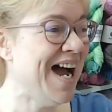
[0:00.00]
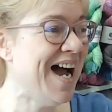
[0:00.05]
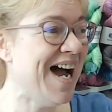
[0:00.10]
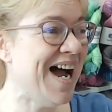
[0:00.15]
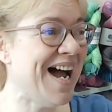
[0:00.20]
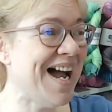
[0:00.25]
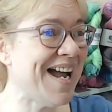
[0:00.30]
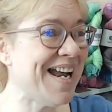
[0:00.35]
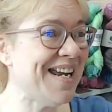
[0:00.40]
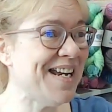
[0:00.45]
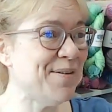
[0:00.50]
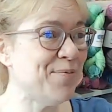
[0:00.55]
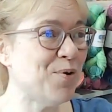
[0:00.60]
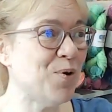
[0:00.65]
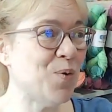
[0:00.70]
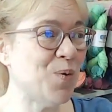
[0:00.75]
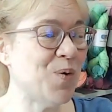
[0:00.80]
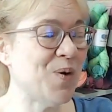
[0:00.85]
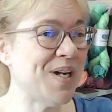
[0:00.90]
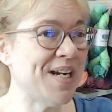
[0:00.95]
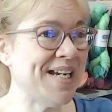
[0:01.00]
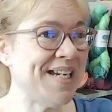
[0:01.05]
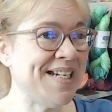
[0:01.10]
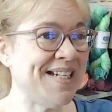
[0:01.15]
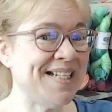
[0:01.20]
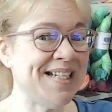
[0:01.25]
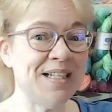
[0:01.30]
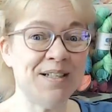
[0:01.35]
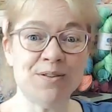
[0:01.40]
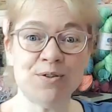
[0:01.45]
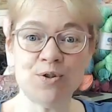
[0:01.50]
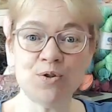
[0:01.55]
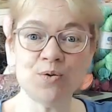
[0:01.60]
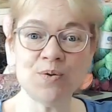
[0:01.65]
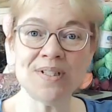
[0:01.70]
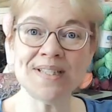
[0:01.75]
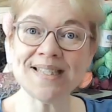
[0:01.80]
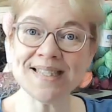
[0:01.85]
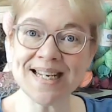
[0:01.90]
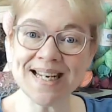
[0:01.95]
I am going to
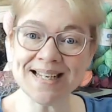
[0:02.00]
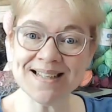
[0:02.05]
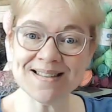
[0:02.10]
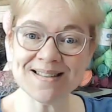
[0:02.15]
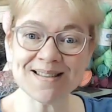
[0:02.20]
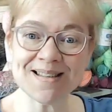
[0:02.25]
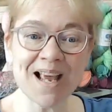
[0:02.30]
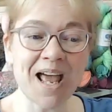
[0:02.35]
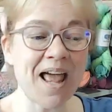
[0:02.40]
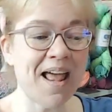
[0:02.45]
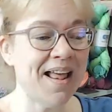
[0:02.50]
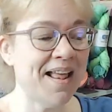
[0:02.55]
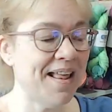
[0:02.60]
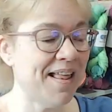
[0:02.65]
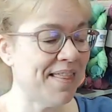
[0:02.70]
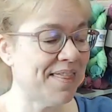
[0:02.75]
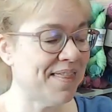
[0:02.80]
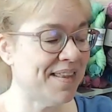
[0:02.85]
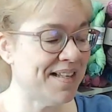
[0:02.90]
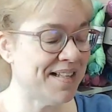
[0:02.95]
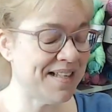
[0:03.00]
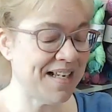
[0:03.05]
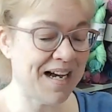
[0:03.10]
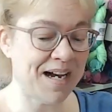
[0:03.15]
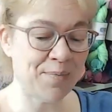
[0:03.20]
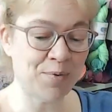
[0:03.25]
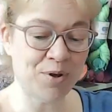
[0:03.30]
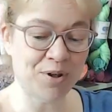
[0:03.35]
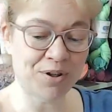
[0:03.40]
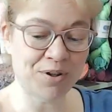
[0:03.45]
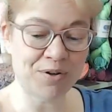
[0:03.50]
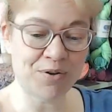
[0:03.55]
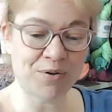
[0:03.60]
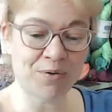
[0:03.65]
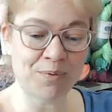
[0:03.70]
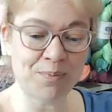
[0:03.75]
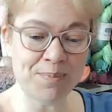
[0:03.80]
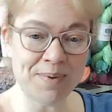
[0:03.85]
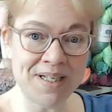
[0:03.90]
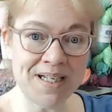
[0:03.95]
the States. I'm going to go
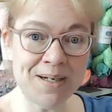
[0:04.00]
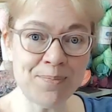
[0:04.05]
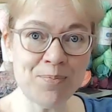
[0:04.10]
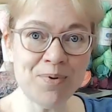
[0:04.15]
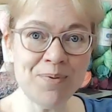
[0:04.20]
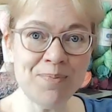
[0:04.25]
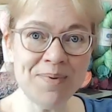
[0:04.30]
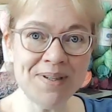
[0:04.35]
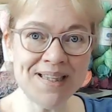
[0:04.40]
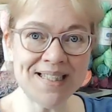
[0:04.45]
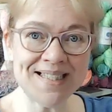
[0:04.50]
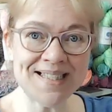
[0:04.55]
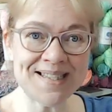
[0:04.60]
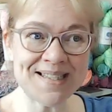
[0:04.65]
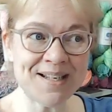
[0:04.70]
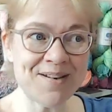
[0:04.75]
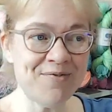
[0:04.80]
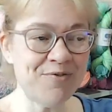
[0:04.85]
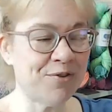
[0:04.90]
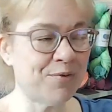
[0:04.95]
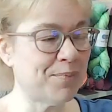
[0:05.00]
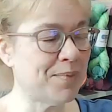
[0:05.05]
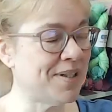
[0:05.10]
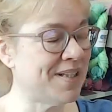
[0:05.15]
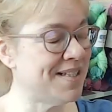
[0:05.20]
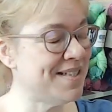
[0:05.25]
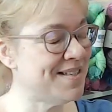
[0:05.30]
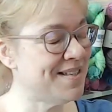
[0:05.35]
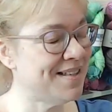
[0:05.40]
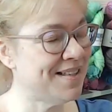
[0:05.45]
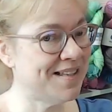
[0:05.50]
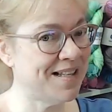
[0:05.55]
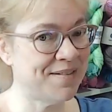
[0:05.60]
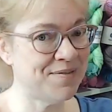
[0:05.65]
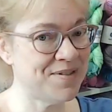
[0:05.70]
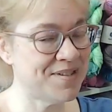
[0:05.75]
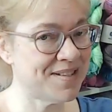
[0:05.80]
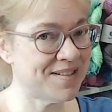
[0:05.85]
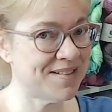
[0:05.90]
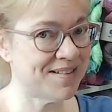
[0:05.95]
meet up with Melissa from Melissa
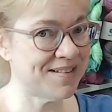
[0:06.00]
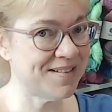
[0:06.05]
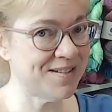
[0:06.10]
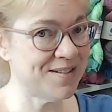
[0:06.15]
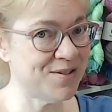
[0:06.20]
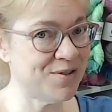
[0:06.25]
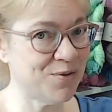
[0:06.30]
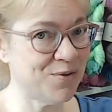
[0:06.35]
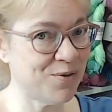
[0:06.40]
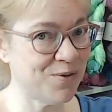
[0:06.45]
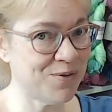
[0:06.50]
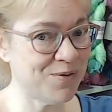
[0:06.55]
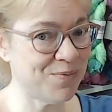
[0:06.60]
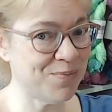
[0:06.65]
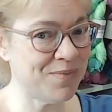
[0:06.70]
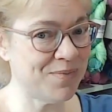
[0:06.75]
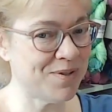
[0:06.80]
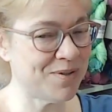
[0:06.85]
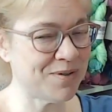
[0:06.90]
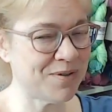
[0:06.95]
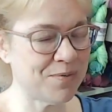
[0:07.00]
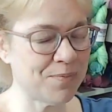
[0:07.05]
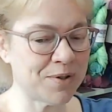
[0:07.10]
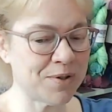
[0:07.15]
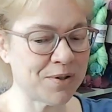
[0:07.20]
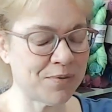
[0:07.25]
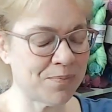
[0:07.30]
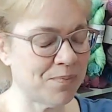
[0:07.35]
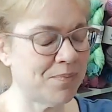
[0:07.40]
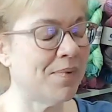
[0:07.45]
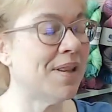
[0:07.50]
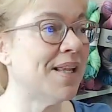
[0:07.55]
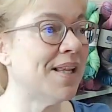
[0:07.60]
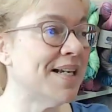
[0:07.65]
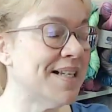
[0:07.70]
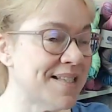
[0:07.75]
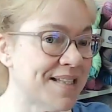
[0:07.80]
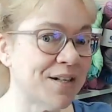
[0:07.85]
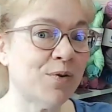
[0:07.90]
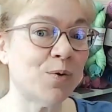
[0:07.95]
Loves Cro M M
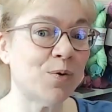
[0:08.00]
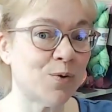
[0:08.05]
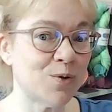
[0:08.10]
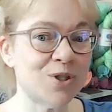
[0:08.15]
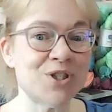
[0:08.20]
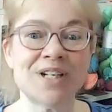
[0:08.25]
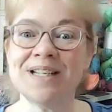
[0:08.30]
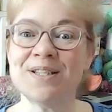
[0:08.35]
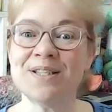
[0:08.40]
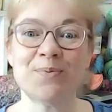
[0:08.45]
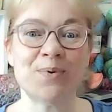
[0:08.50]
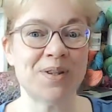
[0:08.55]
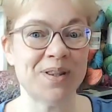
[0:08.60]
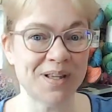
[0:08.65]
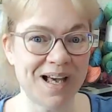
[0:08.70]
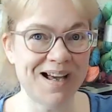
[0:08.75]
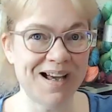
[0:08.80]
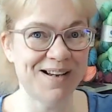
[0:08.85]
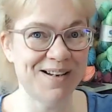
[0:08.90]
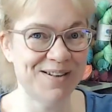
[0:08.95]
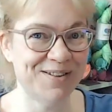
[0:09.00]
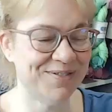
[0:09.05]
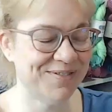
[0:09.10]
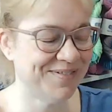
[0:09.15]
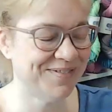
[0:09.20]
Melissa Crochets with Love.